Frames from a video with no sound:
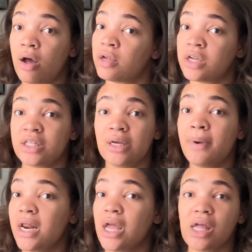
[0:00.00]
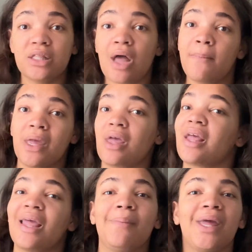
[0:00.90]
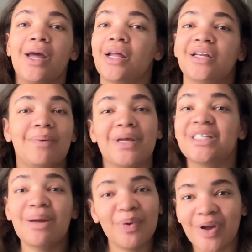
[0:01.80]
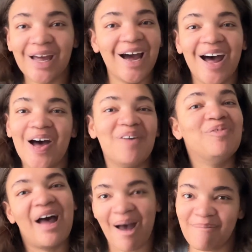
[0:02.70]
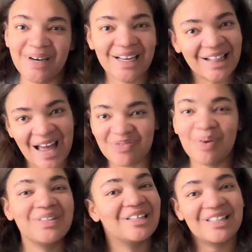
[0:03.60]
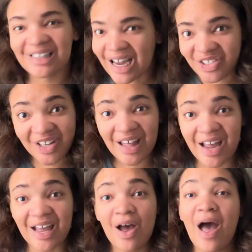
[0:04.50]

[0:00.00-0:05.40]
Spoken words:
can somebody tell me, give me a summary of what happened in class? What was the discussion like?